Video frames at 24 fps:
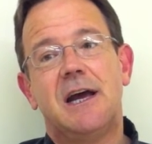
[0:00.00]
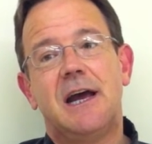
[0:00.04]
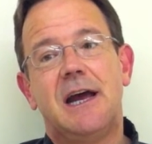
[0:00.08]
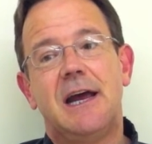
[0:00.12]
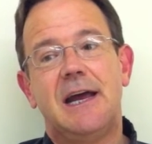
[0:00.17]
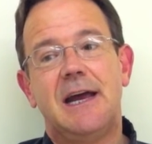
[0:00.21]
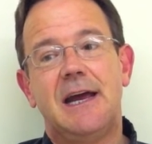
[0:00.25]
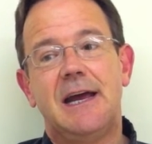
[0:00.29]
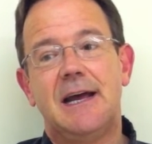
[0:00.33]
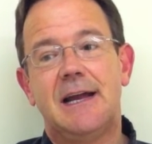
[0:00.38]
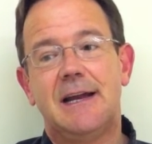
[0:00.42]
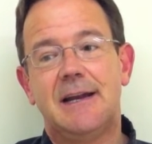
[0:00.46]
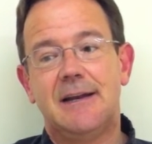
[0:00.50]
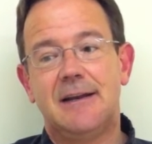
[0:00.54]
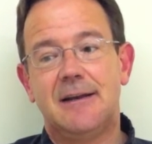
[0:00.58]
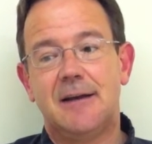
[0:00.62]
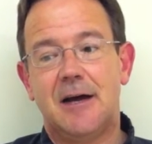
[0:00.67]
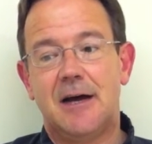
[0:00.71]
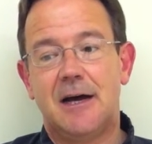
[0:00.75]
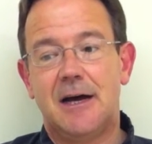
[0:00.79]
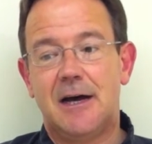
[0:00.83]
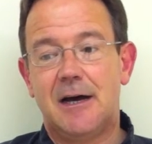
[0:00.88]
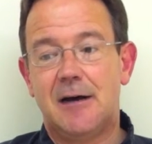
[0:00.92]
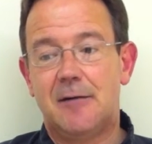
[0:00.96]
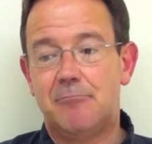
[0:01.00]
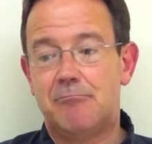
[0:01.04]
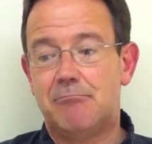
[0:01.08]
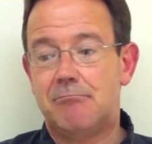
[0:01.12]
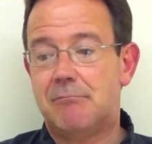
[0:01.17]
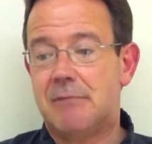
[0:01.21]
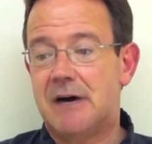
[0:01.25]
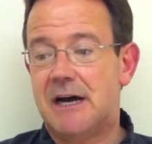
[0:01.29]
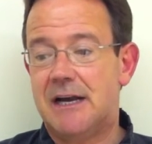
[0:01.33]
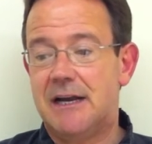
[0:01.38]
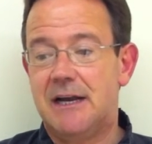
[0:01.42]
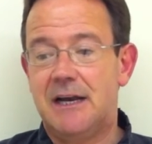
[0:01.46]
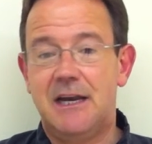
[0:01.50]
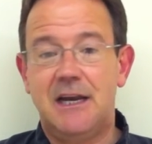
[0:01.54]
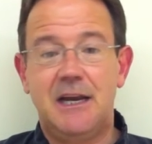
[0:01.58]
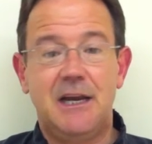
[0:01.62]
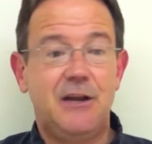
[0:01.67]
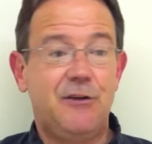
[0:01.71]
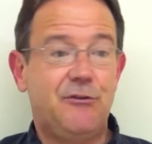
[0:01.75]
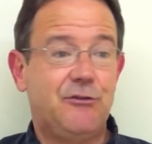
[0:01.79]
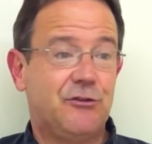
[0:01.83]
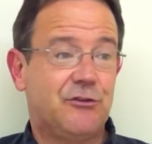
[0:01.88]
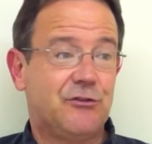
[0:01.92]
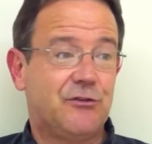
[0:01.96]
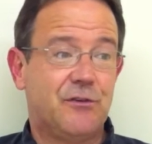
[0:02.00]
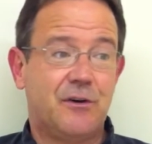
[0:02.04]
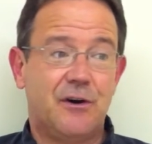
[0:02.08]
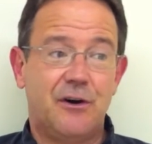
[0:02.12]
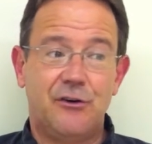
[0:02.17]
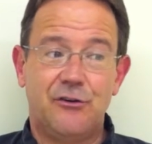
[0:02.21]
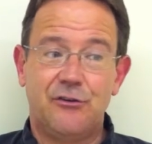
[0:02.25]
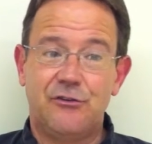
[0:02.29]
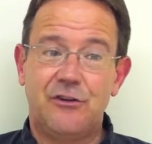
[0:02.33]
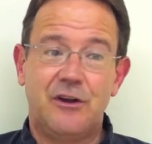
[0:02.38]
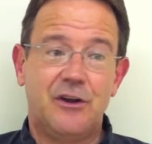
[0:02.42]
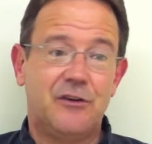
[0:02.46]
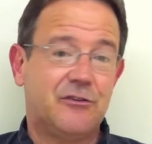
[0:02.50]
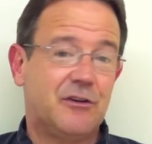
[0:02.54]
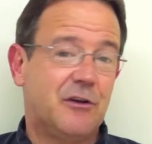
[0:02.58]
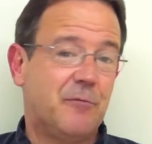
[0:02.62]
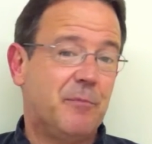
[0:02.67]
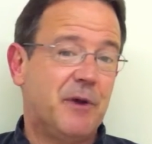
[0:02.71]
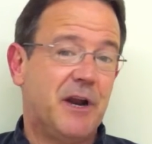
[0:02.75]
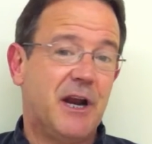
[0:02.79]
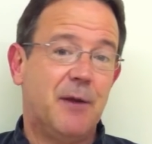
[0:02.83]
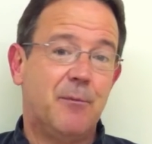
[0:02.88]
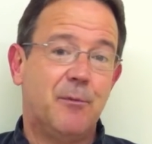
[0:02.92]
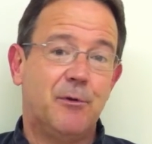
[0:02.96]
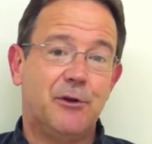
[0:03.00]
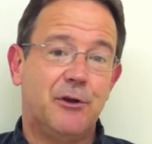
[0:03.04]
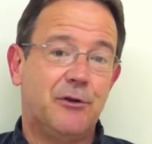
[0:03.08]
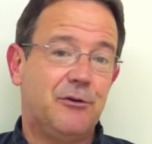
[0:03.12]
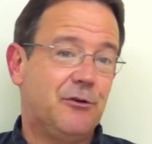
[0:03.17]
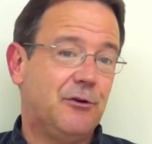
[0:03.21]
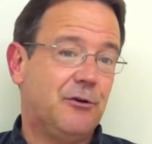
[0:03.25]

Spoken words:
And my knees, as far as things I've been able to